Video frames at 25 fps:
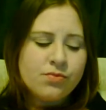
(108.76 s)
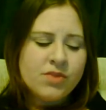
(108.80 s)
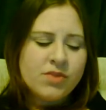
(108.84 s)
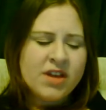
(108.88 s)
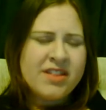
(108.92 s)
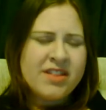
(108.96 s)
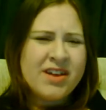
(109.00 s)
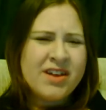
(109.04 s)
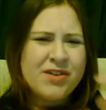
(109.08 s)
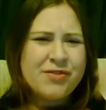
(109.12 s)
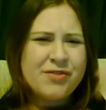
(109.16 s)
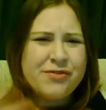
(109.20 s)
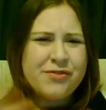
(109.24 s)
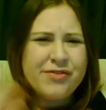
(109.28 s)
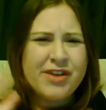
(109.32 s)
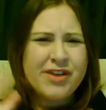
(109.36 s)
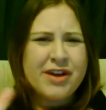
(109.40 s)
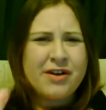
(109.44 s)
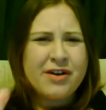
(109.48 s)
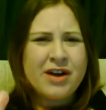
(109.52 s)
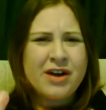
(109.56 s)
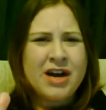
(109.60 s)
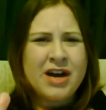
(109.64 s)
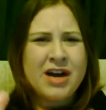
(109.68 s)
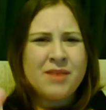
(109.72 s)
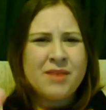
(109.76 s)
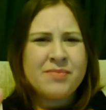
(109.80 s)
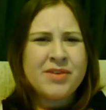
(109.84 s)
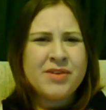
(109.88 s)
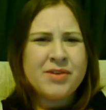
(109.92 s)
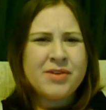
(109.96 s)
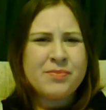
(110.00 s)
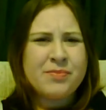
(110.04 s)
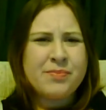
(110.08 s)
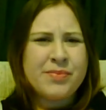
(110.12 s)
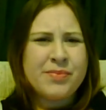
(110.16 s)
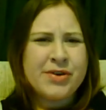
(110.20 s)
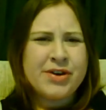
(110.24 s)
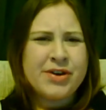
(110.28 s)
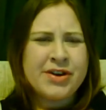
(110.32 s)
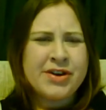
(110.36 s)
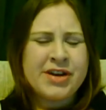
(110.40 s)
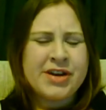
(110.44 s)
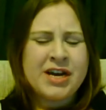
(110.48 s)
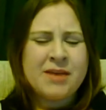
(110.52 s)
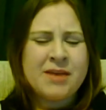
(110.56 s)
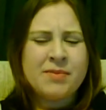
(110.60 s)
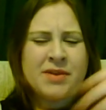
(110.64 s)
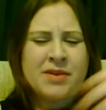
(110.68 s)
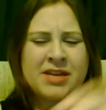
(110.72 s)
they would flare up, they would burn
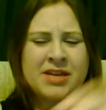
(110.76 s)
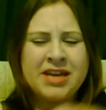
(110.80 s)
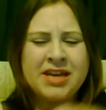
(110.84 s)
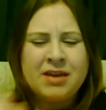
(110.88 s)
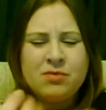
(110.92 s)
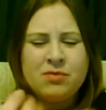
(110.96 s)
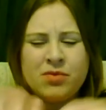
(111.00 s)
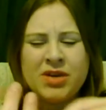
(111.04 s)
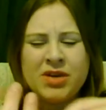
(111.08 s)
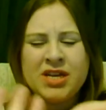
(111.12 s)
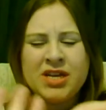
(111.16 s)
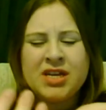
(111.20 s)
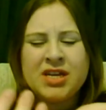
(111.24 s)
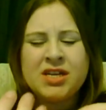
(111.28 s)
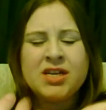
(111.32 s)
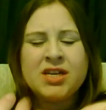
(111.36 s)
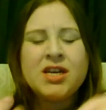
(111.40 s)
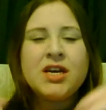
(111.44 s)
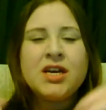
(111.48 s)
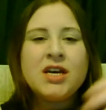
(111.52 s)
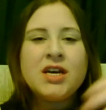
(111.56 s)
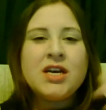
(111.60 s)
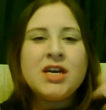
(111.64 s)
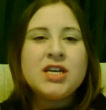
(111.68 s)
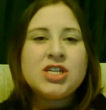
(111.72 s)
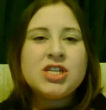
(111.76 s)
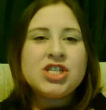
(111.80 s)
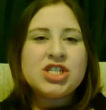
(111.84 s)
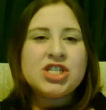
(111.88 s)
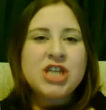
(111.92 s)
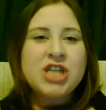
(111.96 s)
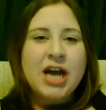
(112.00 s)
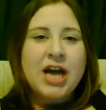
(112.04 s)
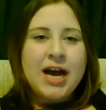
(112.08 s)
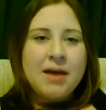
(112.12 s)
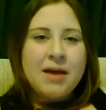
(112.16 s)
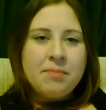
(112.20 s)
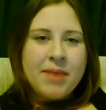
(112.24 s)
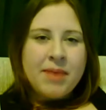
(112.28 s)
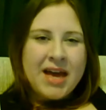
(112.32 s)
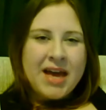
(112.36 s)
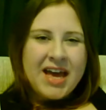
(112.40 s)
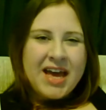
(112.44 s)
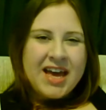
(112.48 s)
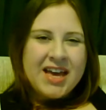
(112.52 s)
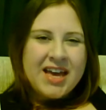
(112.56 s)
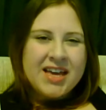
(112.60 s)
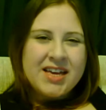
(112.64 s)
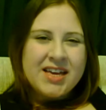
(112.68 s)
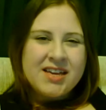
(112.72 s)
up, I'd get weird, sharp
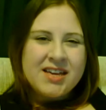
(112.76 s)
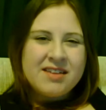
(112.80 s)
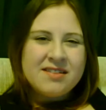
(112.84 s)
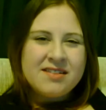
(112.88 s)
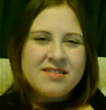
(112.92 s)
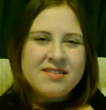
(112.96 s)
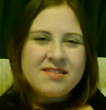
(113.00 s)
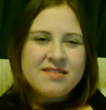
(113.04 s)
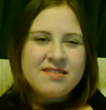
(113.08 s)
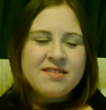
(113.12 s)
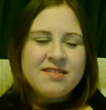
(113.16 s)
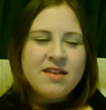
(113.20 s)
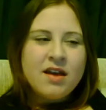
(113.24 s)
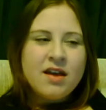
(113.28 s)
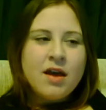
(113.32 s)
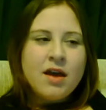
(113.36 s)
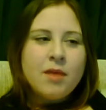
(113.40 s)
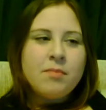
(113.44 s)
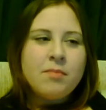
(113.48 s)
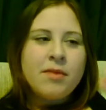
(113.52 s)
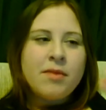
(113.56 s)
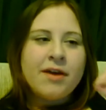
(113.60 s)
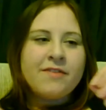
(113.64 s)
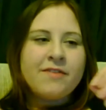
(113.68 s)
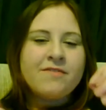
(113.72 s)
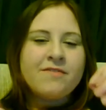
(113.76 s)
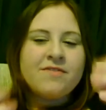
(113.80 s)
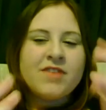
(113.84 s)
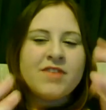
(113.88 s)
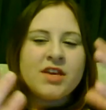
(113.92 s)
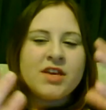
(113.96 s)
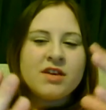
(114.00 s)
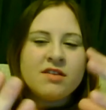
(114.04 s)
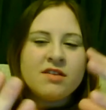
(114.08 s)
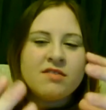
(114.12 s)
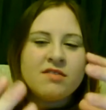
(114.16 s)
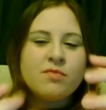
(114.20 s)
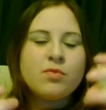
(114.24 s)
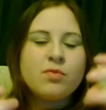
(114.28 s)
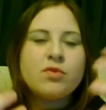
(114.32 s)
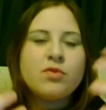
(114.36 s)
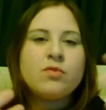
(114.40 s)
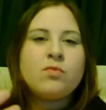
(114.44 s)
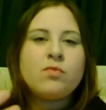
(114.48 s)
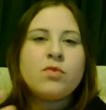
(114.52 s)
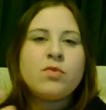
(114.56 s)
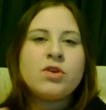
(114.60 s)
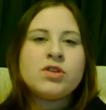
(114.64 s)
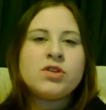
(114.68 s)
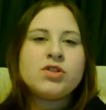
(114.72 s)
pains, my fingers
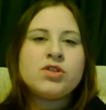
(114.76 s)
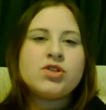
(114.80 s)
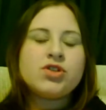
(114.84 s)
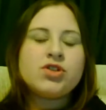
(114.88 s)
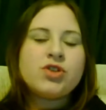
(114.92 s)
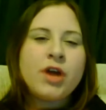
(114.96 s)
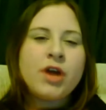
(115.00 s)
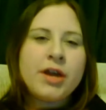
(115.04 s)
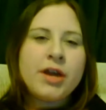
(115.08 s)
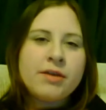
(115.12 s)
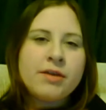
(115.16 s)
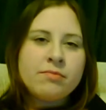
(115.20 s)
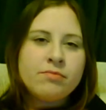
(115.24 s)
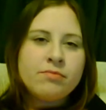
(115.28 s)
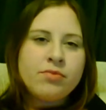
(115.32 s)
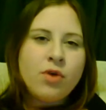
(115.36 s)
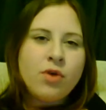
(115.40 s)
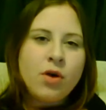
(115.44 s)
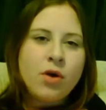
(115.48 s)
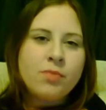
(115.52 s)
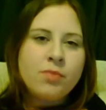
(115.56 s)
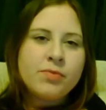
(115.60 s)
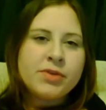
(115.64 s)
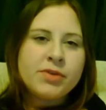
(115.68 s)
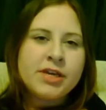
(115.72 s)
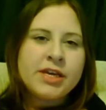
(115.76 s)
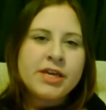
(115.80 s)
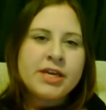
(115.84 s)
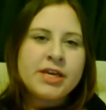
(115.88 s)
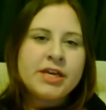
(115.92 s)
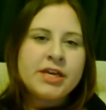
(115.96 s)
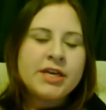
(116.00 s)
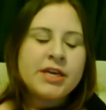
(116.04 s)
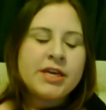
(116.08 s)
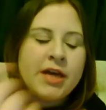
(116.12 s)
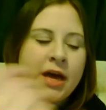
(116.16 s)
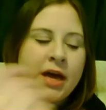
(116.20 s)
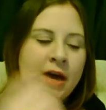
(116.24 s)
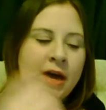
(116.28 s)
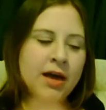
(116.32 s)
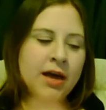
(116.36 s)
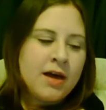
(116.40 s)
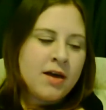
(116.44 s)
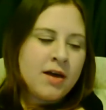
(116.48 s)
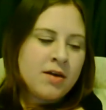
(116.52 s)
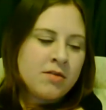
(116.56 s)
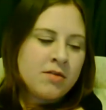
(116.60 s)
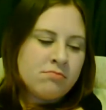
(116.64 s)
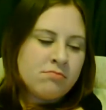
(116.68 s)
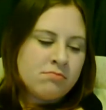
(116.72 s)
wouldn't want to straighten properly,
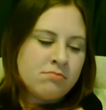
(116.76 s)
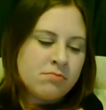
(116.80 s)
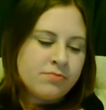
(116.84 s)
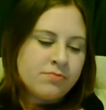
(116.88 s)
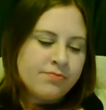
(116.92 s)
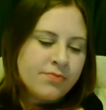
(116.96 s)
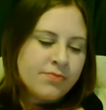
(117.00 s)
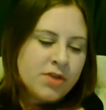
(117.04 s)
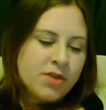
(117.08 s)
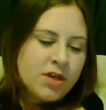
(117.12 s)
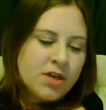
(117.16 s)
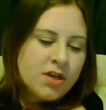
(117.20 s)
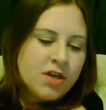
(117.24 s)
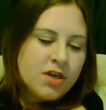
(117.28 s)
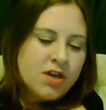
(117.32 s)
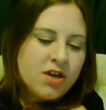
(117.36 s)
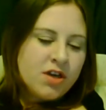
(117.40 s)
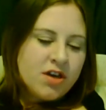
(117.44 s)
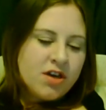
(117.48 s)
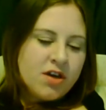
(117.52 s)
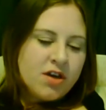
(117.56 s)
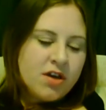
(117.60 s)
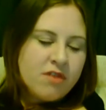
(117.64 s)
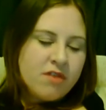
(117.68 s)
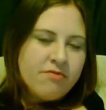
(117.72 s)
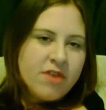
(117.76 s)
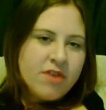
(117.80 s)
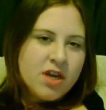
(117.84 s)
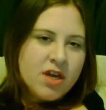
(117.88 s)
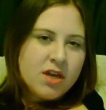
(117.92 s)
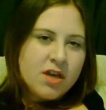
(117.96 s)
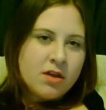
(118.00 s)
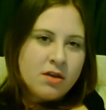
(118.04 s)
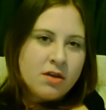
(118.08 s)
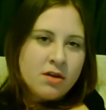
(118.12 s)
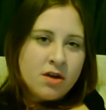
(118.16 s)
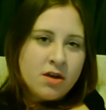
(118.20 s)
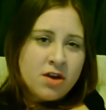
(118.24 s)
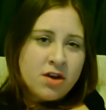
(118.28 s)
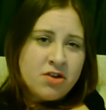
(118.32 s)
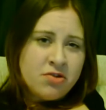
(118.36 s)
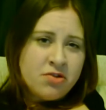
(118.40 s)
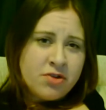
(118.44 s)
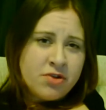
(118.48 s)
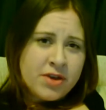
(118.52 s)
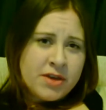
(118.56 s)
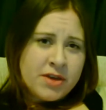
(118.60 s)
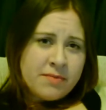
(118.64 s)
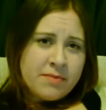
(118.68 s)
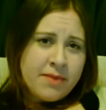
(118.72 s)
regular,
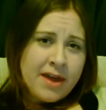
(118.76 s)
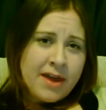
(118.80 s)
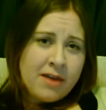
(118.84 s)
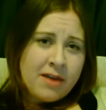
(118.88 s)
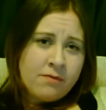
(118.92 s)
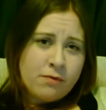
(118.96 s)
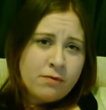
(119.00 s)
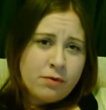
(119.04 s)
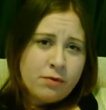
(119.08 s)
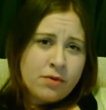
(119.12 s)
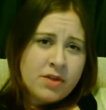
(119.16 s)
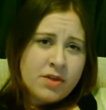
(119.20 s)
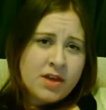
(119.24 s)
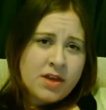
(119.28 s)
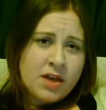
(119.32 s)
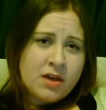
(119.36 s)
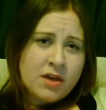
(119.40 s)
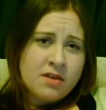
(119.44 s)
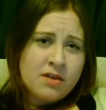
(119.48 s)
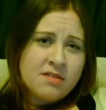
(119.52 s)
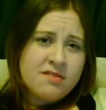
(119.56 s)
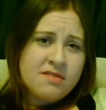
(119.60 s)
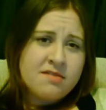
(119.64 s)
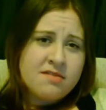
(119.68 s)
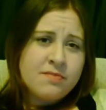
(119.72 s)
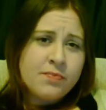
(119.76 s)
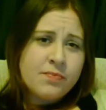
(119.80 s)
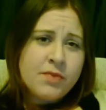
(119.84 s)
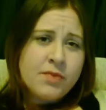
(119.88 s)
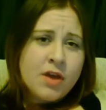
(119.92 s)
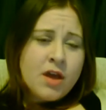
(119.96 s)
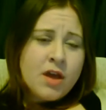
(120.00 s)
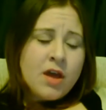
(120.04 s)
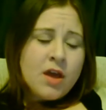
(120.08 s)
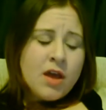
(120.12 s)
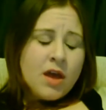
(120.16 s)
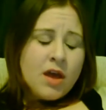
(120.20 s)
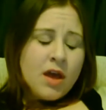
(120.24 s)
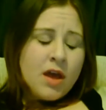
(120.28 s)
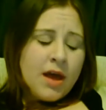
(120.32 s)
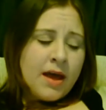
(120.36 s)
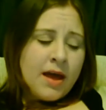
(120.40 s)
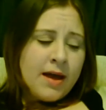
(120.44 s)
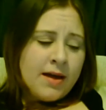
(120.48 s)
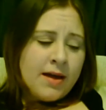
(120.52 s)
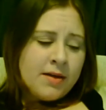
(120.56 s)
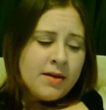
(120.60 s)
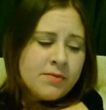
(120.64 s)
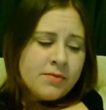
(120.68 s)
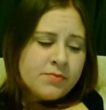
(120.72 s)
annoying, painful things.
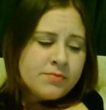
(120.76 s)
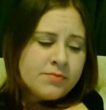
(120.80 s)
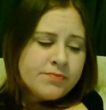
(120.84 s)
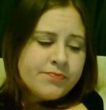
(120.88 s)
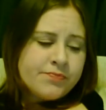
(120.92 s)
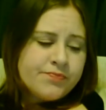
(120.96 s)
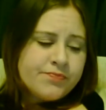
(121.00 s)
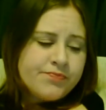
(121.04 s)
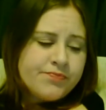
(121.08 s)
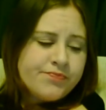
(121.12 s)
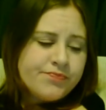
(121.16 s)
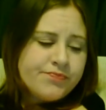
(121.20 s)
Um,